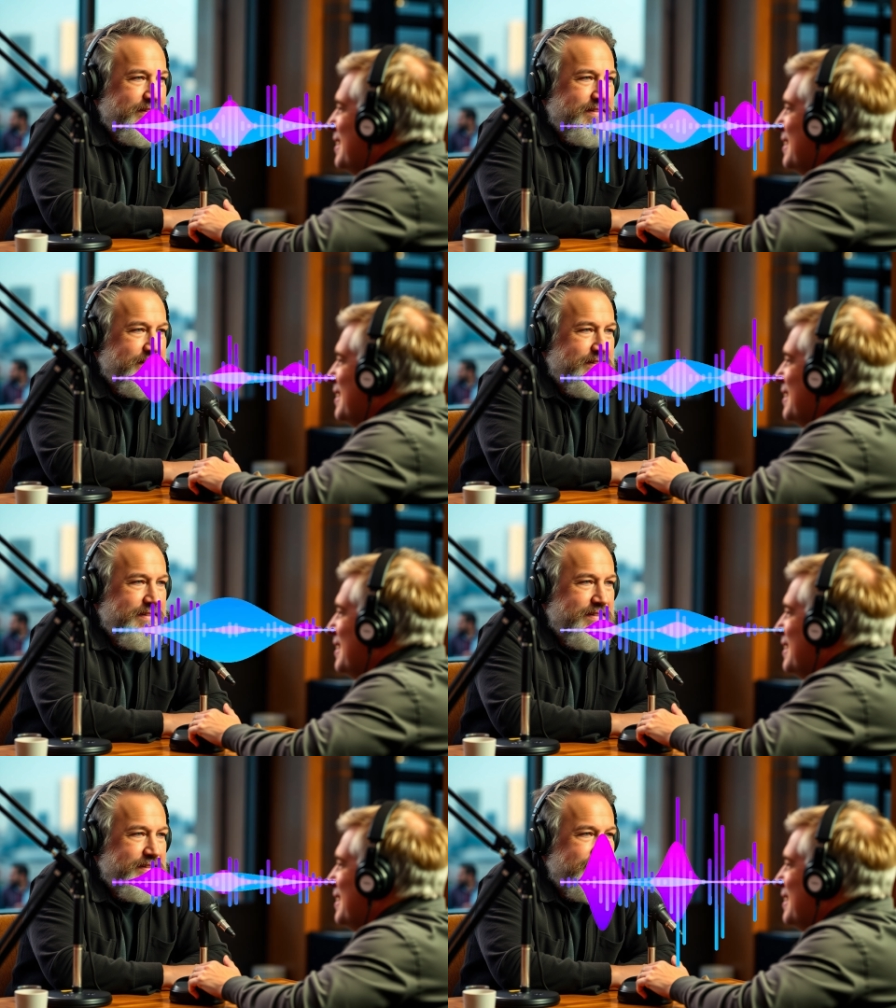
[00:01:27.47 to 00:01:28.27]
you're
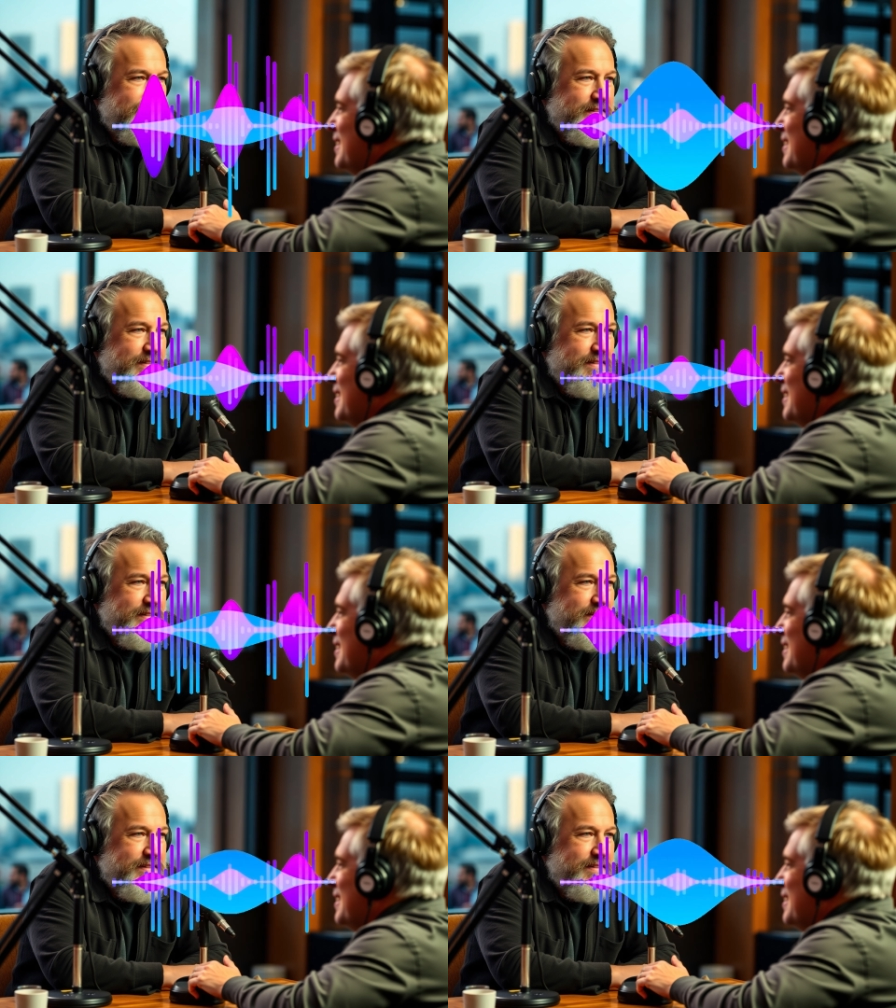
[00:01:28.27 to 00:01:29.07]
interested in like
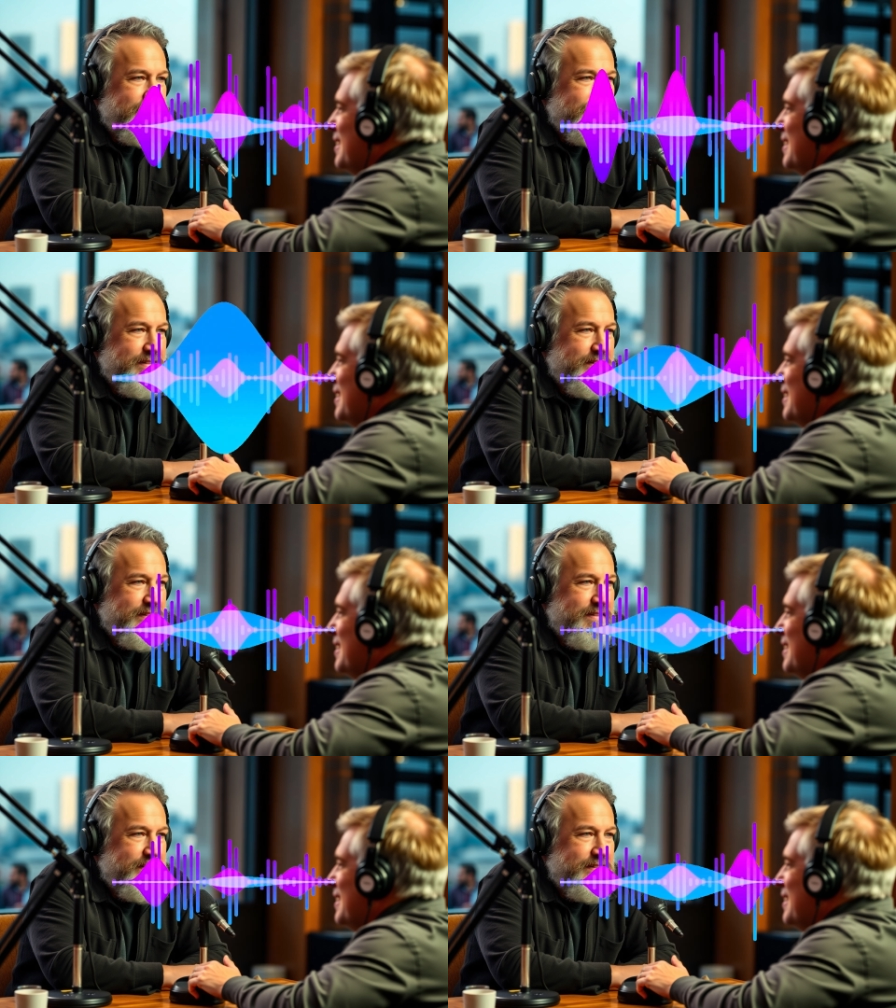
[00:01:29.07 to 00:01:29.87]
how to,
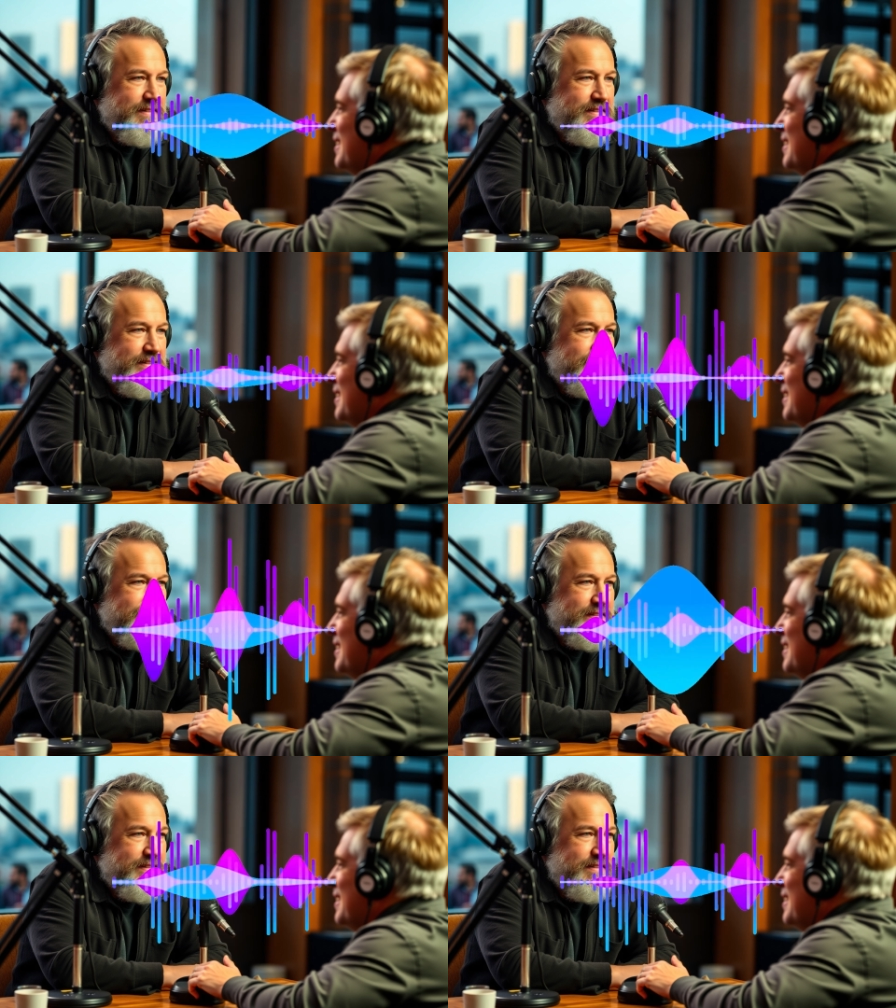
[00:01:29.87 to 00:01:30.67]
gain knowledge really
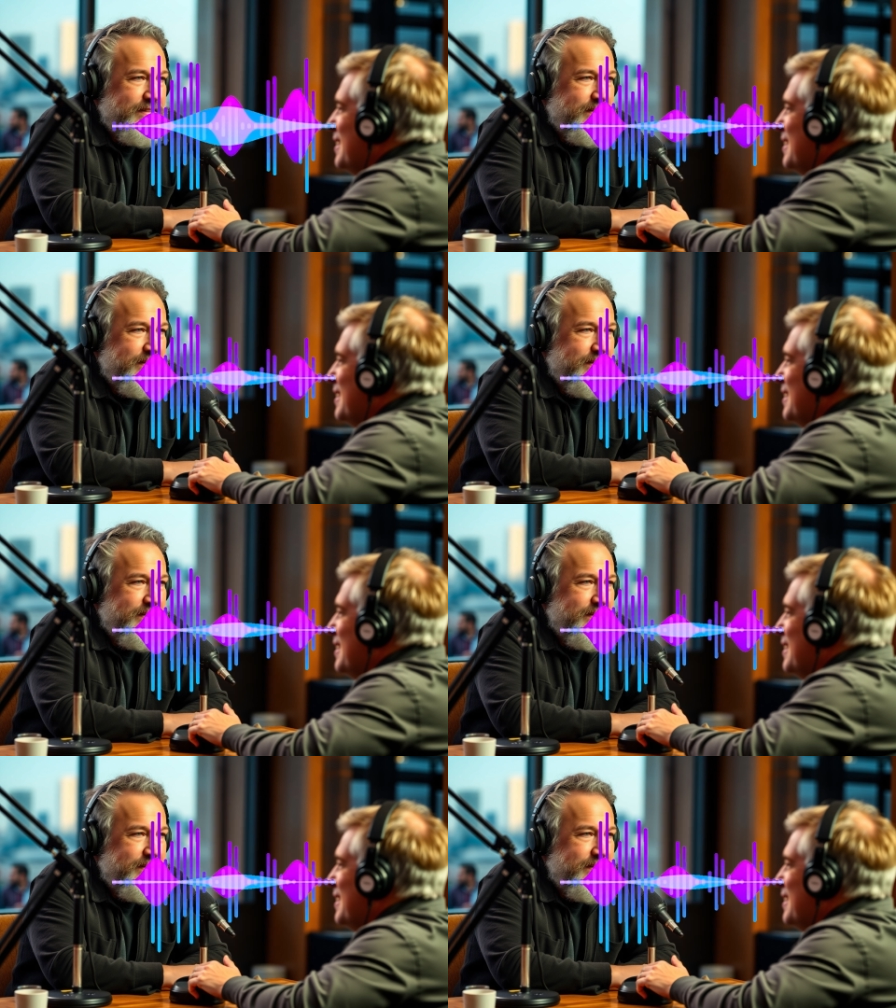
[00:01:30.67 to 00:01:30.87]
fast.